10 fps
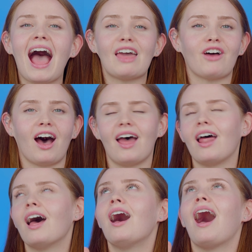I
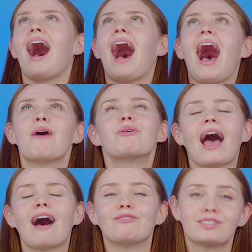thought I would
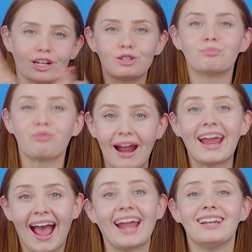have such a
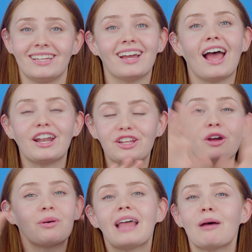bright idea. And you
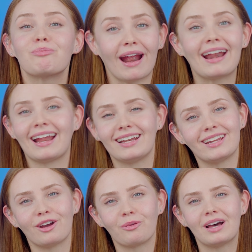know what that bright
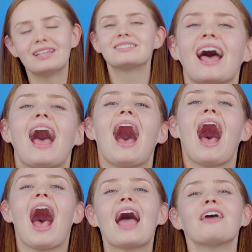idea was?
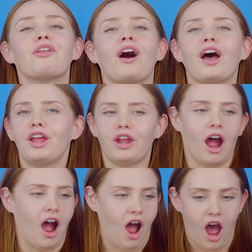I thought,
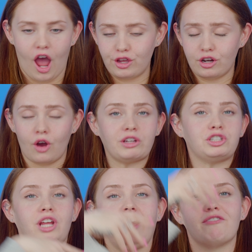I
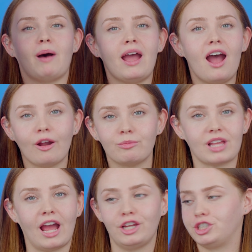shave my
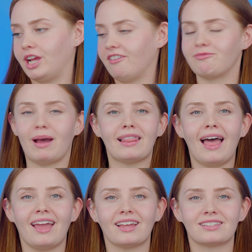arms, I shave my
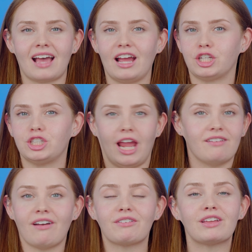legs, I
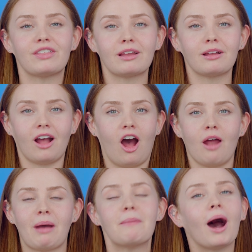shave everything
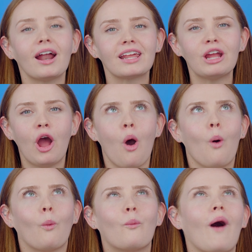on my body.
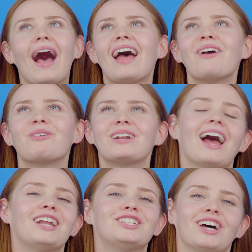Why
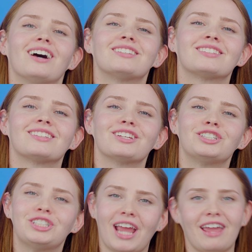wouldn't I just
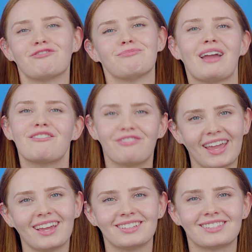shave my
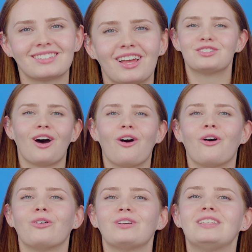face?
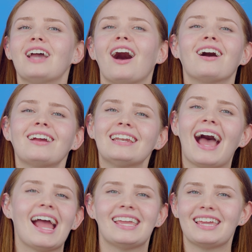So young,
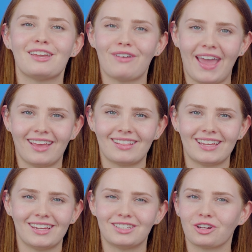naive
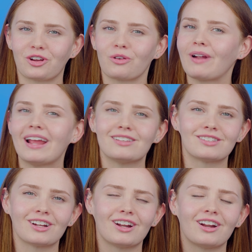Hayley took a
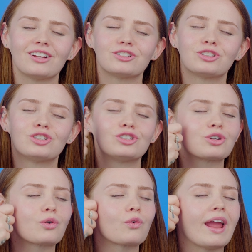razor
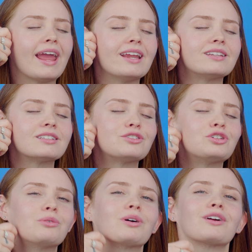straight
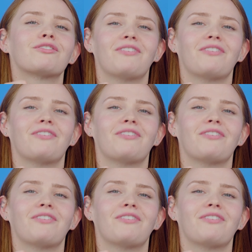to her